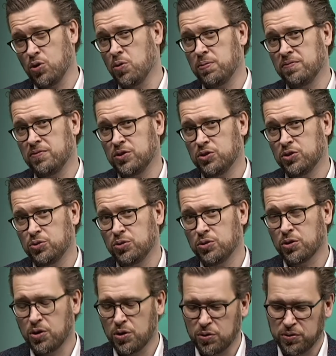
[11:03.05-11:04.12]
open Visual
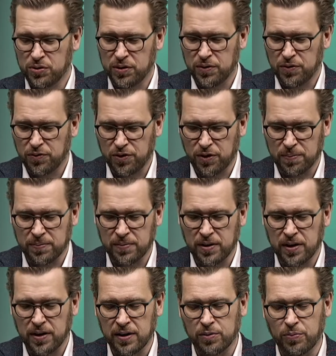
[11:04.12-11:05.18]
Studio Code from
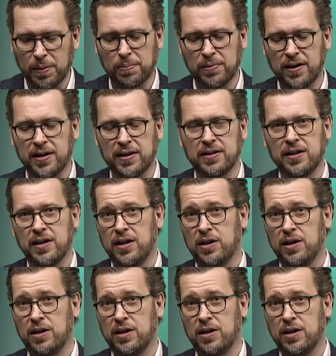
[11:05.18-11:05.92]
the web client,